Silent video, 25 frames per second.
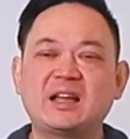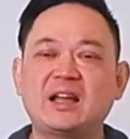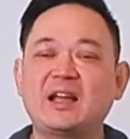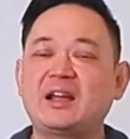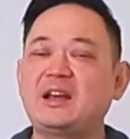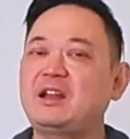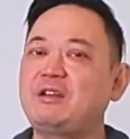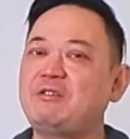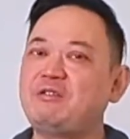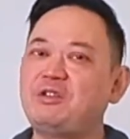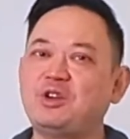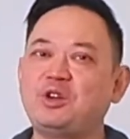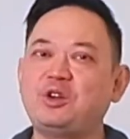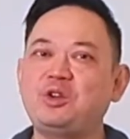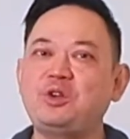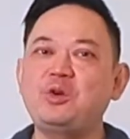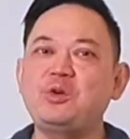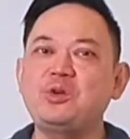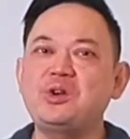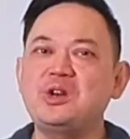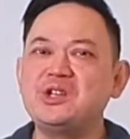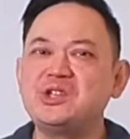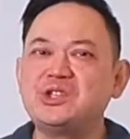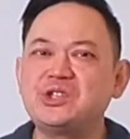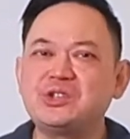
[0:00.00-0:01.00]
And if you're
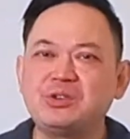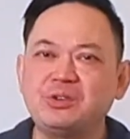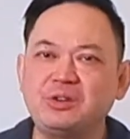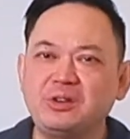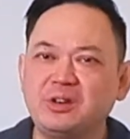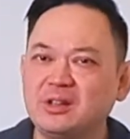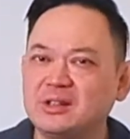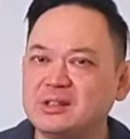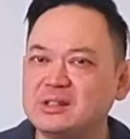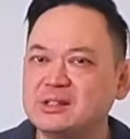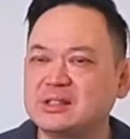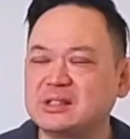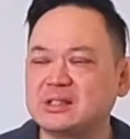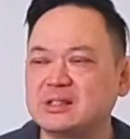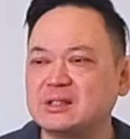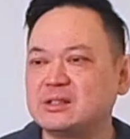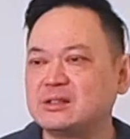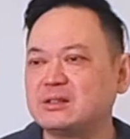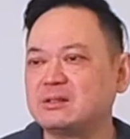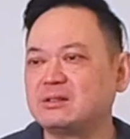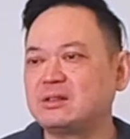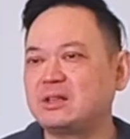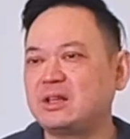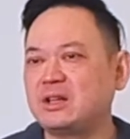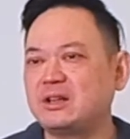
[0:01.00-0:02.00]
uni students and
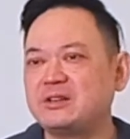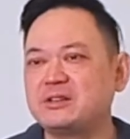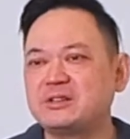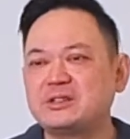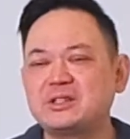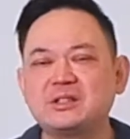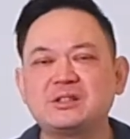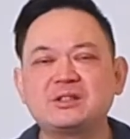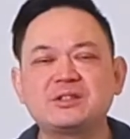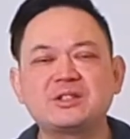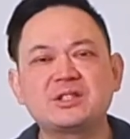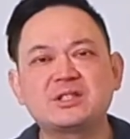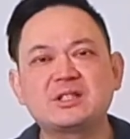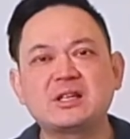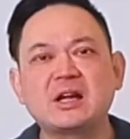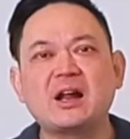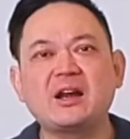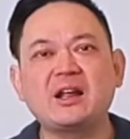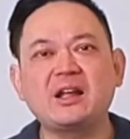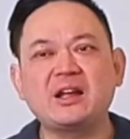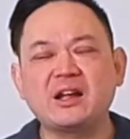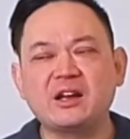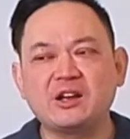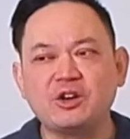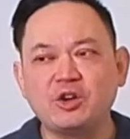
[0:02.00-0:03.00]
you're still
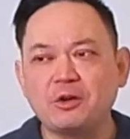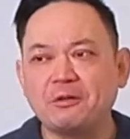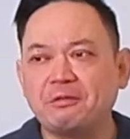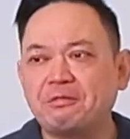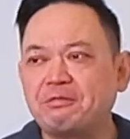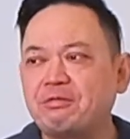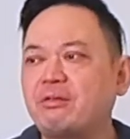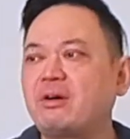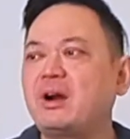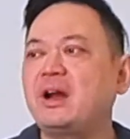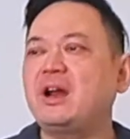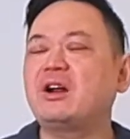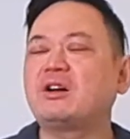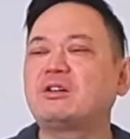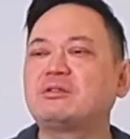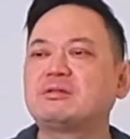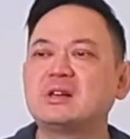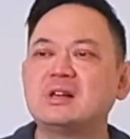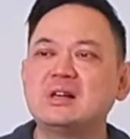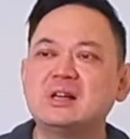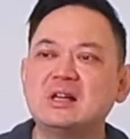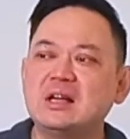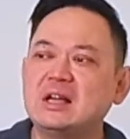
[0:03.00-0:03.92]
studying and you're afraid of